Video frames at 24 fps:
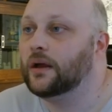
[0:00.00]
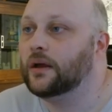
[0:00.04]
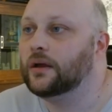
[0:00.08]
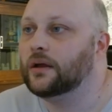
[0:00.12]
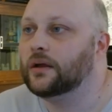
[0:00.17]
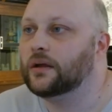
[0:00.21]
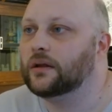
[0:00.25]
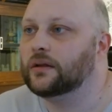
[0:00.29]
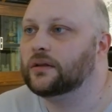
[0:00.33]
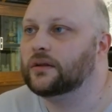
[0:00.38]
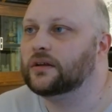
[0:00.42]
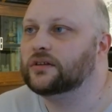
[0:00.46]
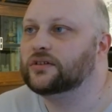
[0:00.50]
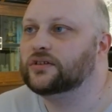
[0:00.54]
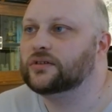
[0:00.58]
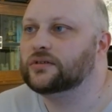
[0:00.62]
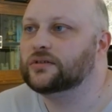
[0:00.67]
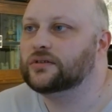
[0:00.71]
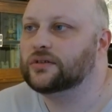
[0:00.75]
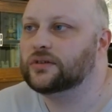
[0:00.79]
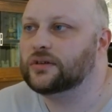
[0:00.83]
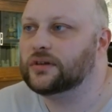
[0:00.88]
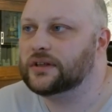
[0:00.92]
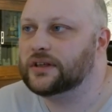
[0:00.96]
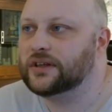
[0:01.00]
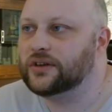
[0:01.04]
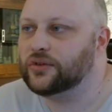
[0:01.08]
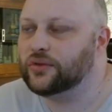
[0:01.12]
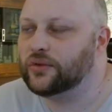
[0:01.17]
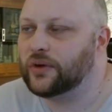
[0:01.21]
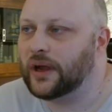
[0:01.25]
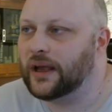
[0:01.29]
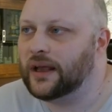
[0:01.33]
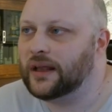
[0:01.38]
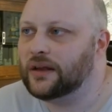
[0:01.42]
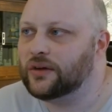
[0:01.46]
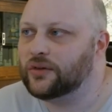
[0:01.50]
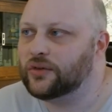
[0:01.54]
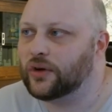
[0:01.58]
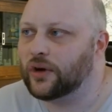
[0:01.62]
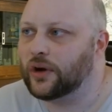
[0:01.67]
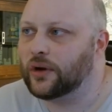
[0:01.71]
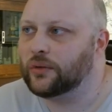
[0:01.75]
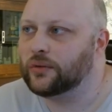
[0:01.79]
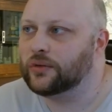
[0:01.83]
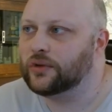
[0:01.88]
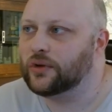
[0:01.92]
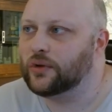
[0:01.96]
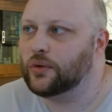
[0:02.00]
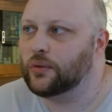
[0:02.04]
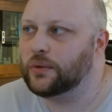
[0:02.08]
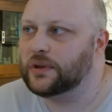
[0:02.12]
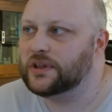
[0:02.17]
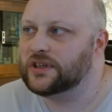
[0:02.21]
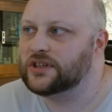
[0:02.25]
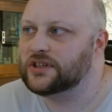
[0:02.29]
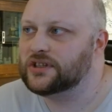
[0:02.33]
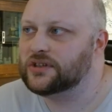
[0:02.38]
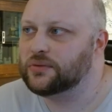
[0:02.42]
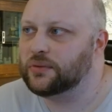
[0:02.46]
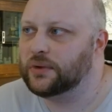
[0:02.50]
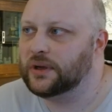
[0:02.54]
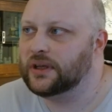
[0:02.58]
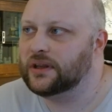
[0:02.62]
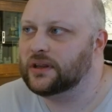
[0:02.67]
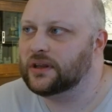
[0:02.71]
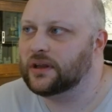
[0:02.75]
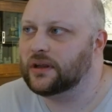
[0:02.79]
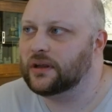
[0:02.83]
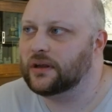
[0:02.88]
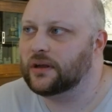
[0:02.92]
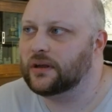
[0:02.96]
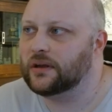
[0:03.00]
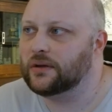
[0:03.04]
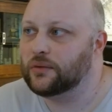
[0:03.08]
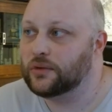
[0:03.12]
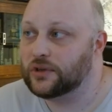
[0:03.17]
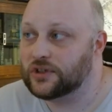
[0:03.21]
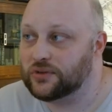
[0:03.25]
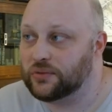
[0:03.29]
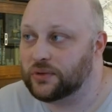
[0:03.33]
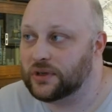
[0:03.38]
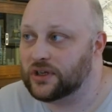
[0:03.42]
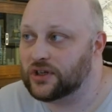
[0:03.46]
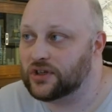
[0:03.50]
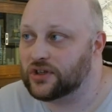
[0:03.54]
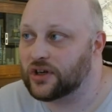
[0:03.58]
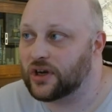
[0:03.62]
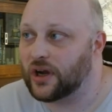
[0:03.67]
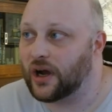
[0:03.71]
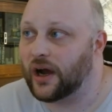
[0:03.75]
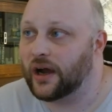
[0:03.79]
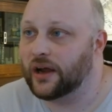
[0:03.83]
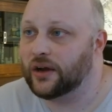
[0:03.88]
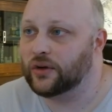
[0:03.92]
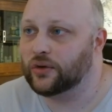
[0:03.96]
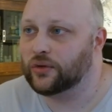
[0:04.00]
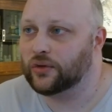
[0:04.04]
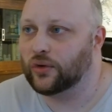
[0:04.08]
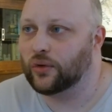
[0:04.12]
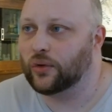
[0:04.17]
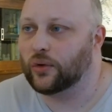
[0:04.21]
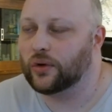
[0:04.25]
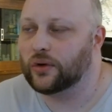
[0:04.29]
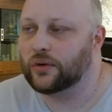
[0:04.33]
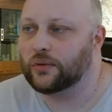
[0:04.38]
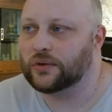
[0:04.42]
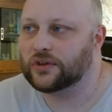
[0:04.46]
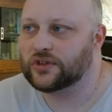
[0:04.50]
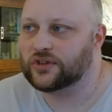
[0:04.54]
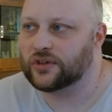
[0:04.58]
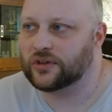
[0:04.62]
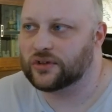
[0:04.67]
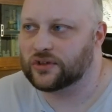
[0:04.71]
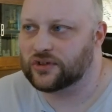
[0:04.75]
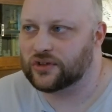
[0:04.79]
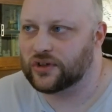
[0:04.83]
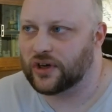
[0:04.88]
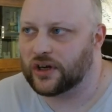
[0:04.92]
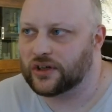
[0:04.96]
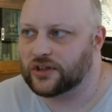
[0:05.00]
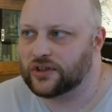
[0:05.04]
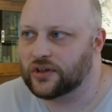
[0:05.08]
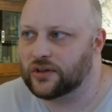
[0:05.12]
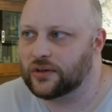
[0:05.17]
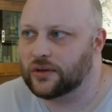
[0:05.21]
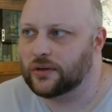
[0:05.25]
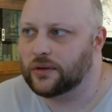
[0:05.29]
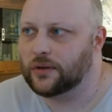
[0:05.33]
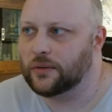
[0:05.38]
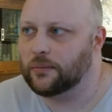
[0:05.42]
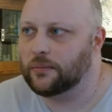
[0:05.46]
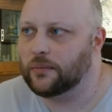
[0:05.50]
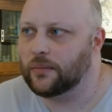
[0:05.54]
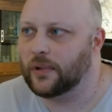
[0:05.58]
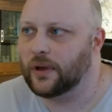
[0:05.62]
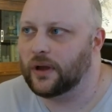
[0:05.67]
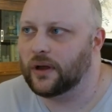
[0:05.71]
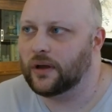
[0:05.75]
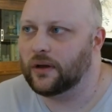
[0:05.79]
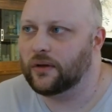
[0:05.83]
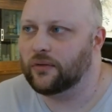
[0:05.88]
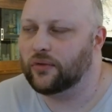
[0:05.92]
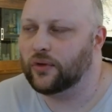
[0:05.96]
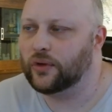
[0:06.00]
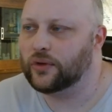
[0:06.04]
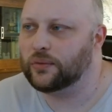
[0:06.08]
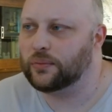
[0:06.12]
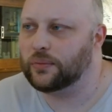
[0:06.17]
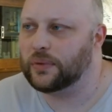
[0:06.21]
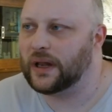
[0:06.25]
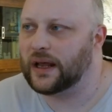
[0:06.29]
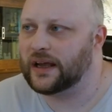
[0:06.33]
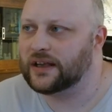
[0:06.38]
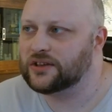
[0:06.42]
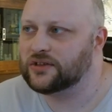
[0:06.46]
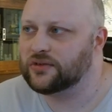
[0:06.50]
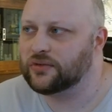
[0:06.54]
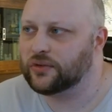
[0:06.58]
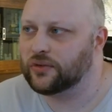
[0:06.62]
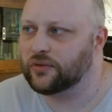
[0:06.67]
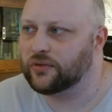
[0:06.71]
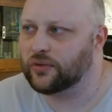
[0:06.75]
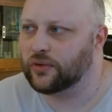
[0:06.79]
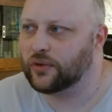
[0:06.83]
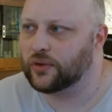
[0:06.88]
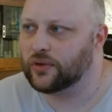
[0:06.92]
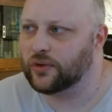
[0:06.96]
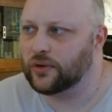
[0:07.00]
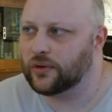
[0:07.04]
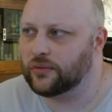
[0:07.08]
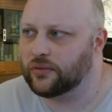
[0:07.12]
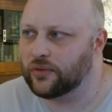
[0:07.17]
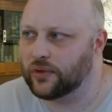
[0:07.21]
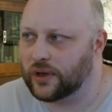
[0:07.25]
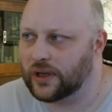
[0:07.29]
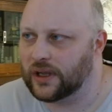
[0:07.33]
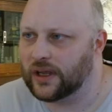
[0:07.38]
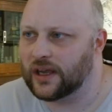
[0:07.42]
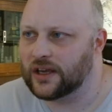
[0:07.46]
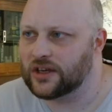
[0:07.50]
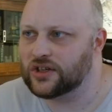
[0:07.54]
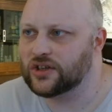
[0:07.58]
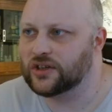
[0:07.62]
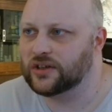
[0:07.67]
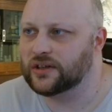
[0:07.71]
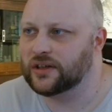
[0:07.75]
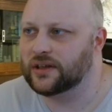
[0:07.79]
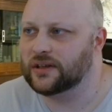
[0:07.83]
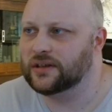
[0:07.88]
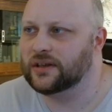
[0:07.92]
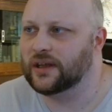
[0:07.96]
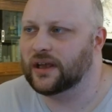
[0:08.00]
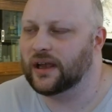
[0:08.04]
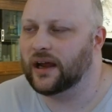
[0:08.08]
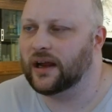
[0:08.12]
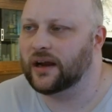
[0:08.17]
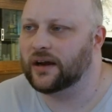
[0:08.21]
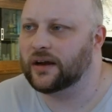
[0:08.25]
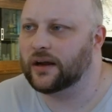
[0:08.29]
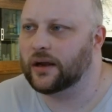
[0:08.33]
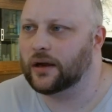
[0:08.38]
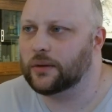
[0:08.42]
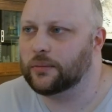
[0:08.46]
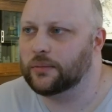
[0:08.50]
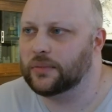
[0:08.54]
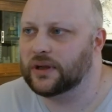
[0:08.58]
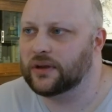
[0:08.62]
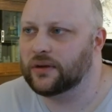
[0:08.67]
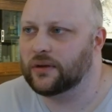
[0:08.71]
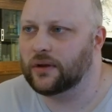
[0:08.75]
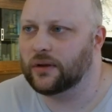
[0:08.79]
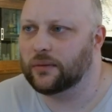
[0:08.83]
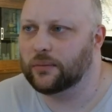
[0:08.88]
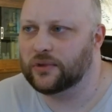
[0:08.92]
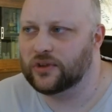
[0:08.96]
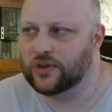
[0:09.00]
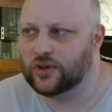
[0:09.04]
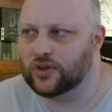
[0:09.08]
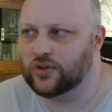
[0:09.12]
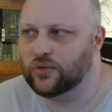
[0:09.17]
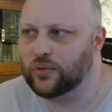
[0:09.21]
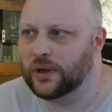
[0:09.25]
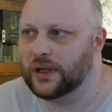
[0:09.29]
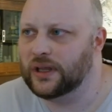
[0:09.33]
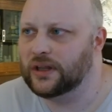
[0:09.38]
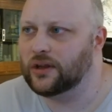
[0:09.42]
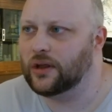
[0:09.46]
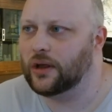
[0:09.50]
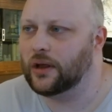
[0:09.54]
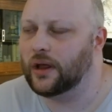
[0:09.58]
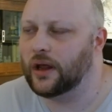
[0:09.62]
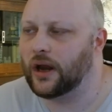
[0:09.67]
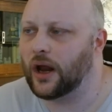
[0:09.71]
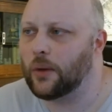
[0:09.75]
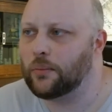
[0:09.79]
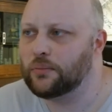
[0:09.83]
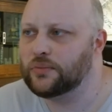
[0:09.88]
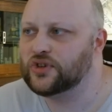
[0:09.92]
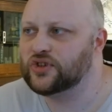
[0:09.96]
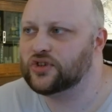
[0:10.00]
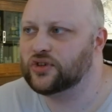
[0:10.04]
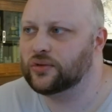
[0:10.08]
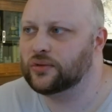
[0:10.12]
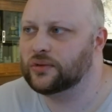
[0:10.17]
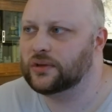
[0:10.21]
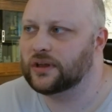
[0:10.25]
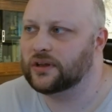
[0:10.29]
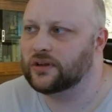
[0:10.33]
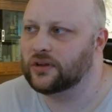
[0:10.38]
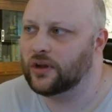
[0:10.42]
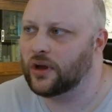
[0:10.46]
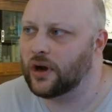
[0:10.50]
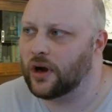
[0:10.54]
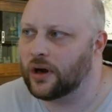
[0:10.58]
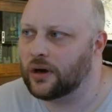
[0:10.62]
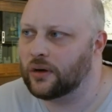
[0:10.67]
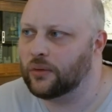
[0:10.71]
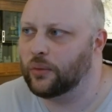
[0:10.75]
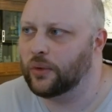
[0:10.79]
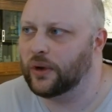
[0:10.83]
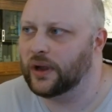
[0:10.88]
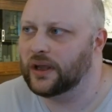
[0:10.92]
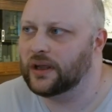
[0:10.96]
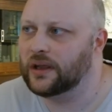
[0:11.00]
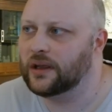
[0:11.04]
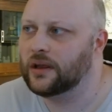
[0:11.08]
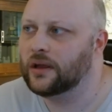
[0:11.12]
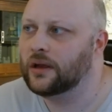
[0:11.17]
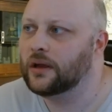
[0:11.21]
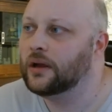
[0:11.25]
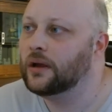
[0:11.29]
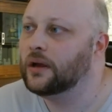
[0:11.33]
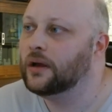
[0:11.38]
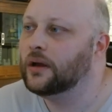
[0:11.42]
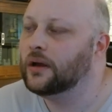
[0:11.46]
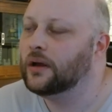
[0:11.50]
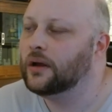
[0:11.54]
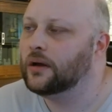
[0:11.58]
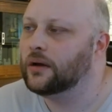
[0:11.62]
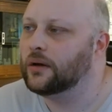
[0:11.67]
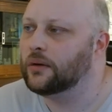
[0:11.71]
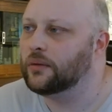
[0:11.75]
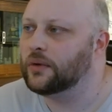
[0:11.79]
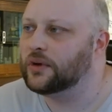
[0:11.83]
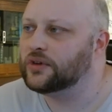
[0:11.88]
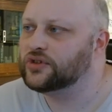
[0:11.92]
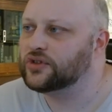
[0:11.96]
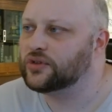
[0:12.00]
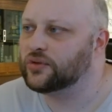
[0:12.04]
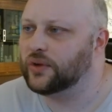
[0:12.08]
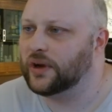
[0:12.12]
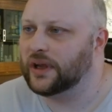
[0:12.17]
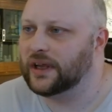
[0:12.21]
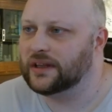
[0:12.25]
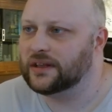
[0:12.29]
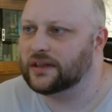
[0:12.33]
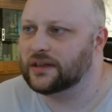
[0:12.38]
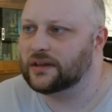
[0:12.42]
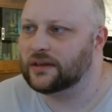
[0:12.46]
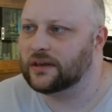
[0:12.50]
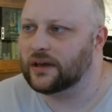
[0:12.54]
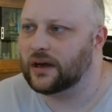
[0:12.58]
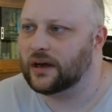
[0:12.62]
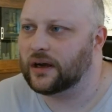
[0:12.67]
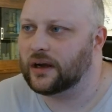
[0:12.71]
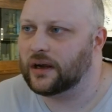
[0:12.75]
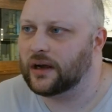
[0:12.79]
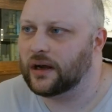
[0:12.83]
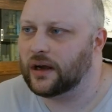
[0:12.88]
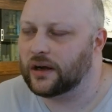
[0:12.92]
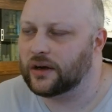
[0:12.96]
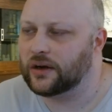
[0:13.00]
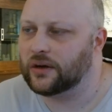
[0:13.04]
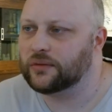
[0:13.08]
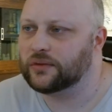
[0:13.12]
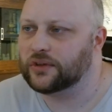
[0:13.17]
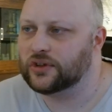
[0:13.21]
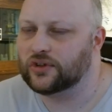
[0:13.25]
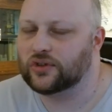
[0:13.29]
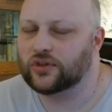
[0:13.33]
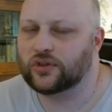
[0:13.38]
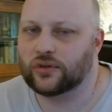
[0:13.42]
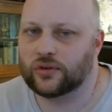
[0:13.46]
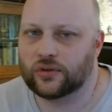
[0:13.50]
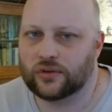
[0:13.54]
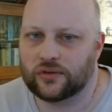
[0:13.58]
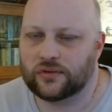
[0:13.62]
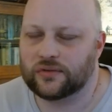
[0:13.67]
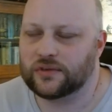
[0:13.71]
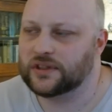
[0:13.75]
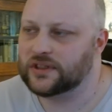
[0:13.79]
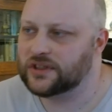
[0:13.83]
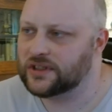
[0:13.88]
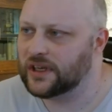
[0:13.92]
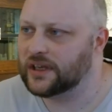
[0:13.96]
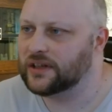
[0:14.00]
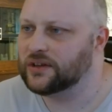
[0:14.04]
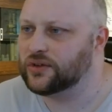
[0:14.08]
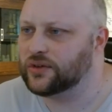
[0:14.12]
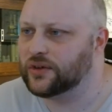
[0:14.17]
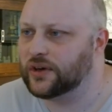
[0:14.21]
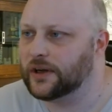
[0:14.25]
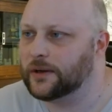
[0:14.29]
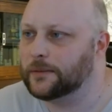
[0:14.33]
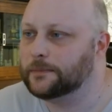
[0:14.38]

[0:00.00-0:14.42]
Not until the railroad with Sweden, Swedish iron ore was constructed, further plans for fortifications in the area between Ramsund and Narvik was created around the turn of the century.